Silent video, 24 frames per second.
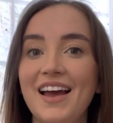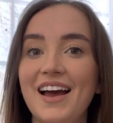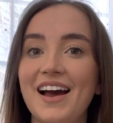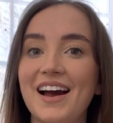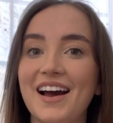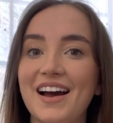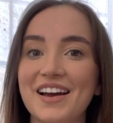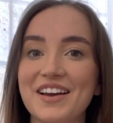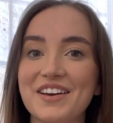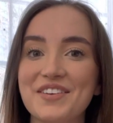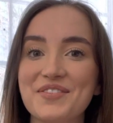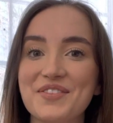
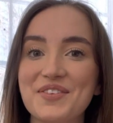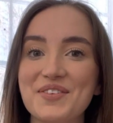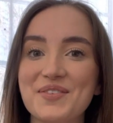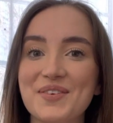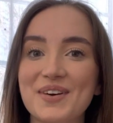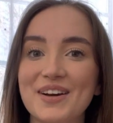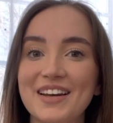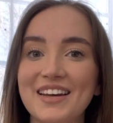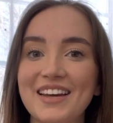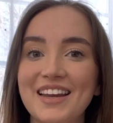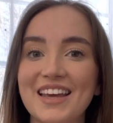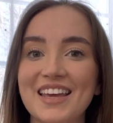Hi
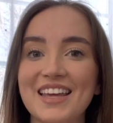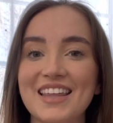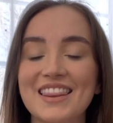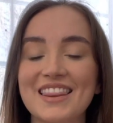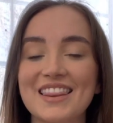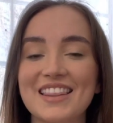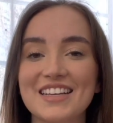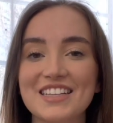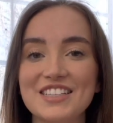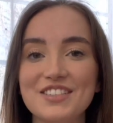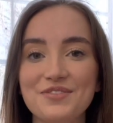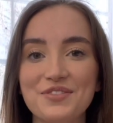everyone,
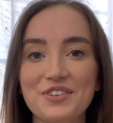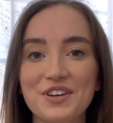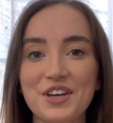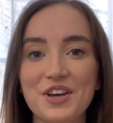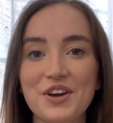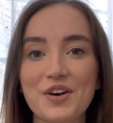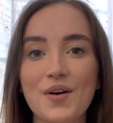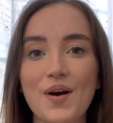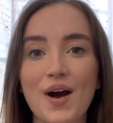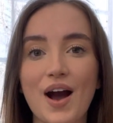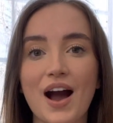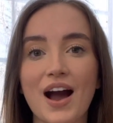in this
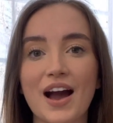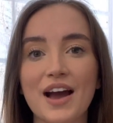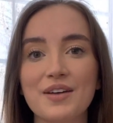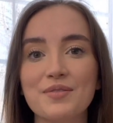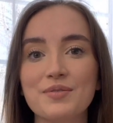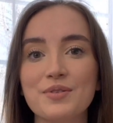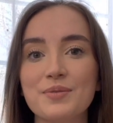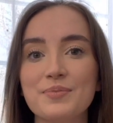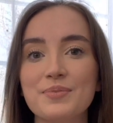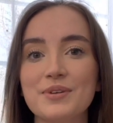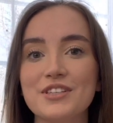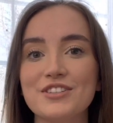video I
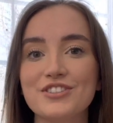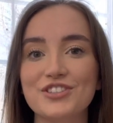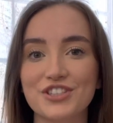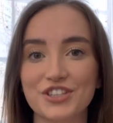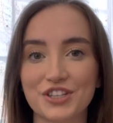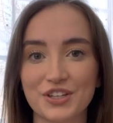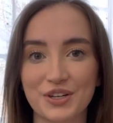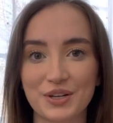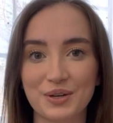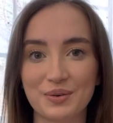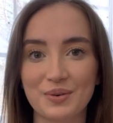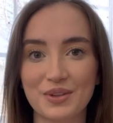will be
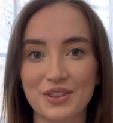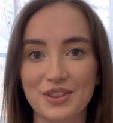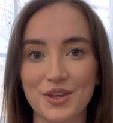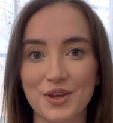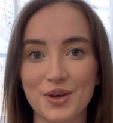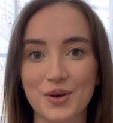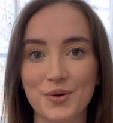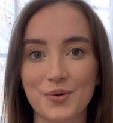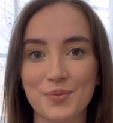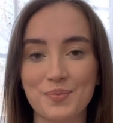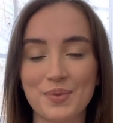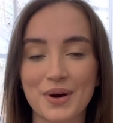sharing with
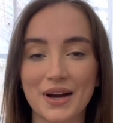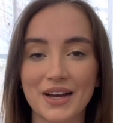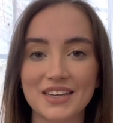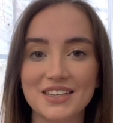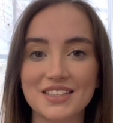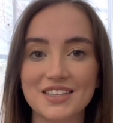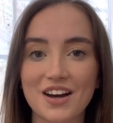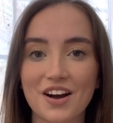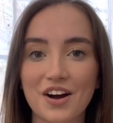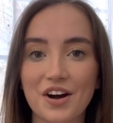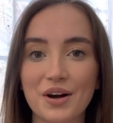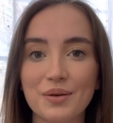you my
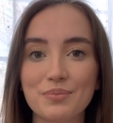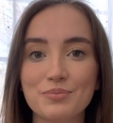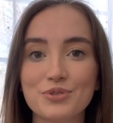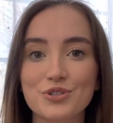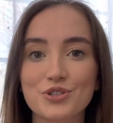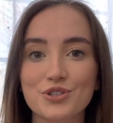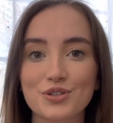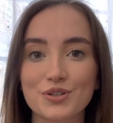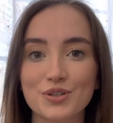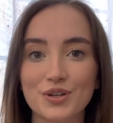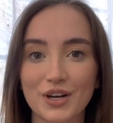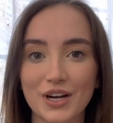top
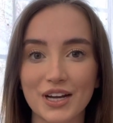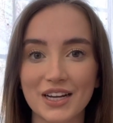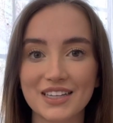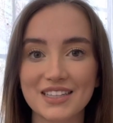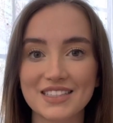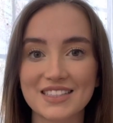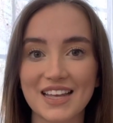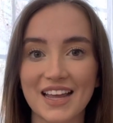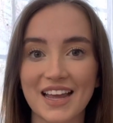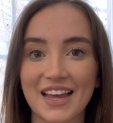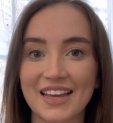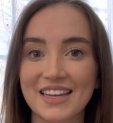
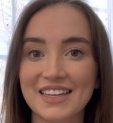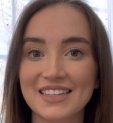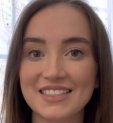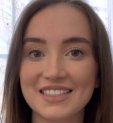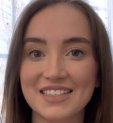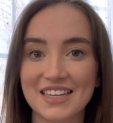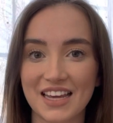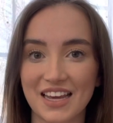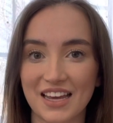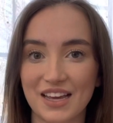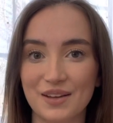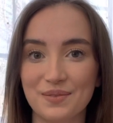tricks and
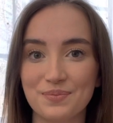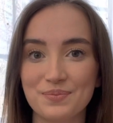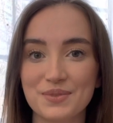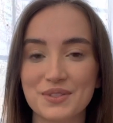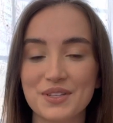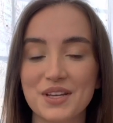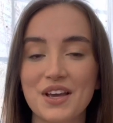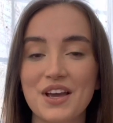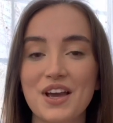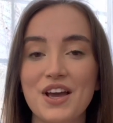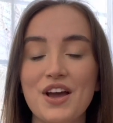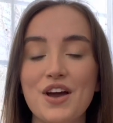tips
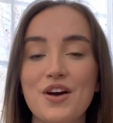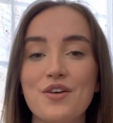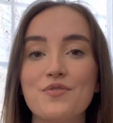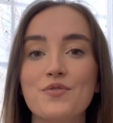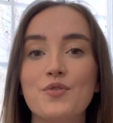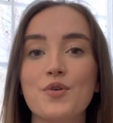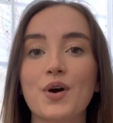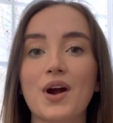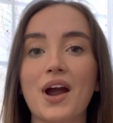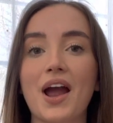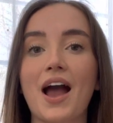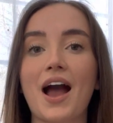
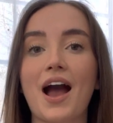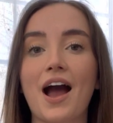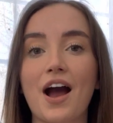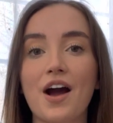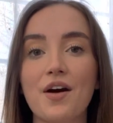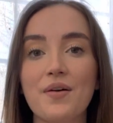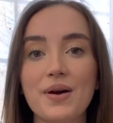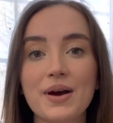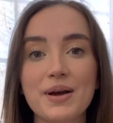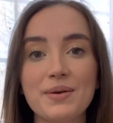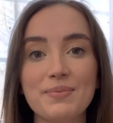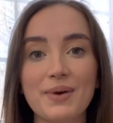for
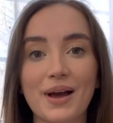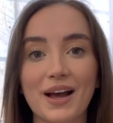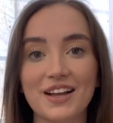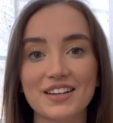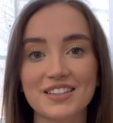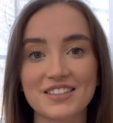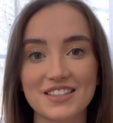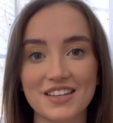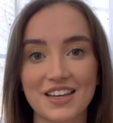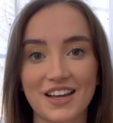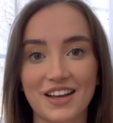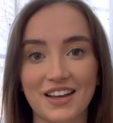how I
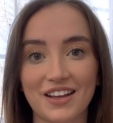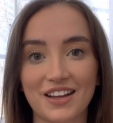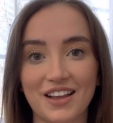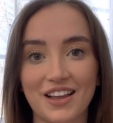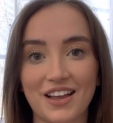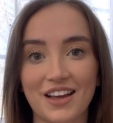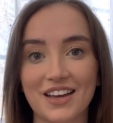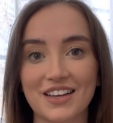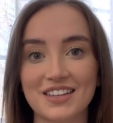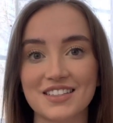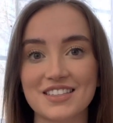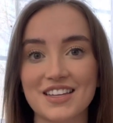pass the
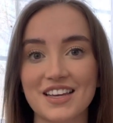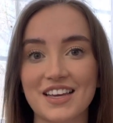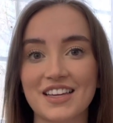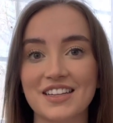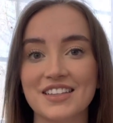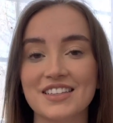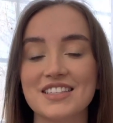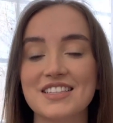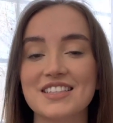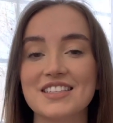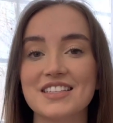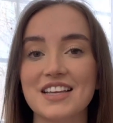NCLEX
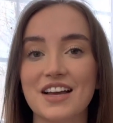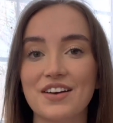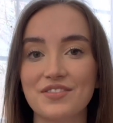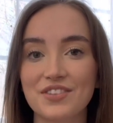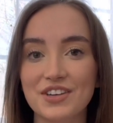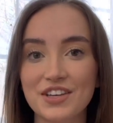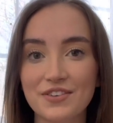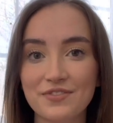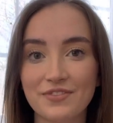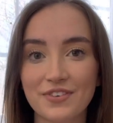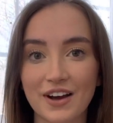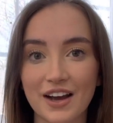in
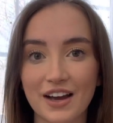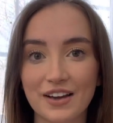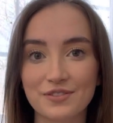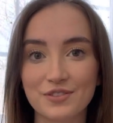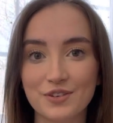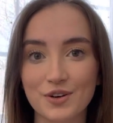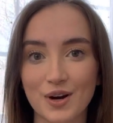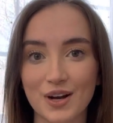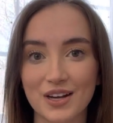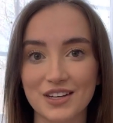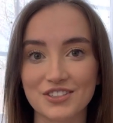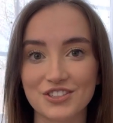75
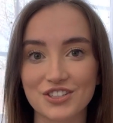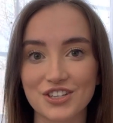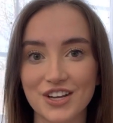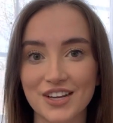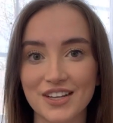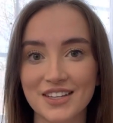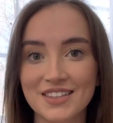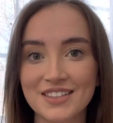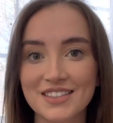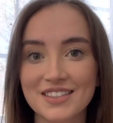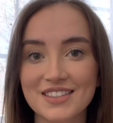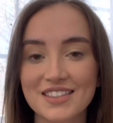
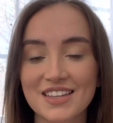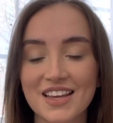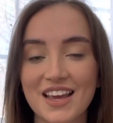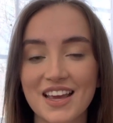questions.